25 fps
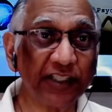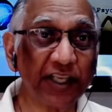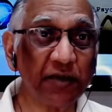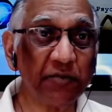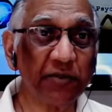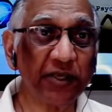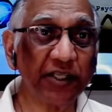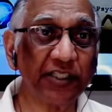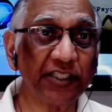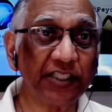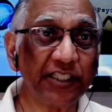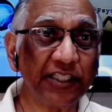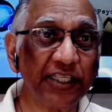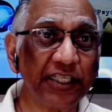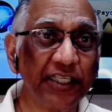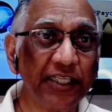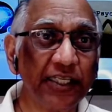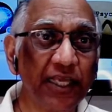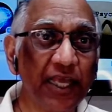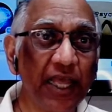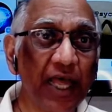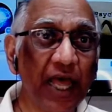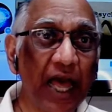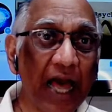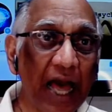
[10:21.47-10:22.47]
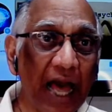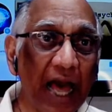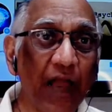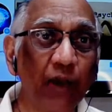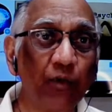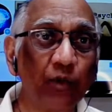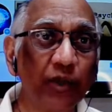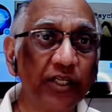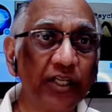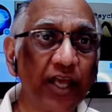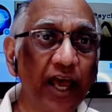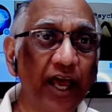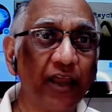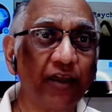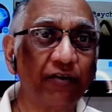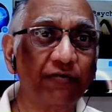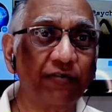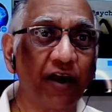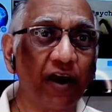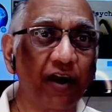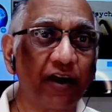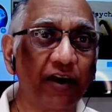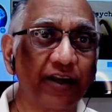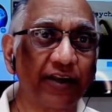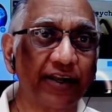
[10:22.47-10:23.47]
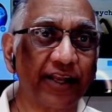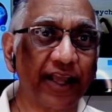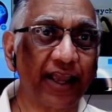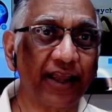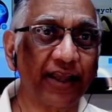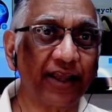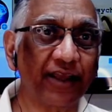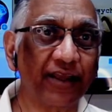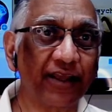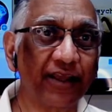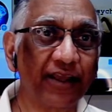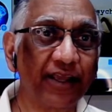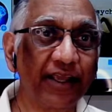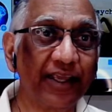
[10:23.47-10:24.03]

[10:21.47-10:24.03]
MSG, I will die of a heart attack.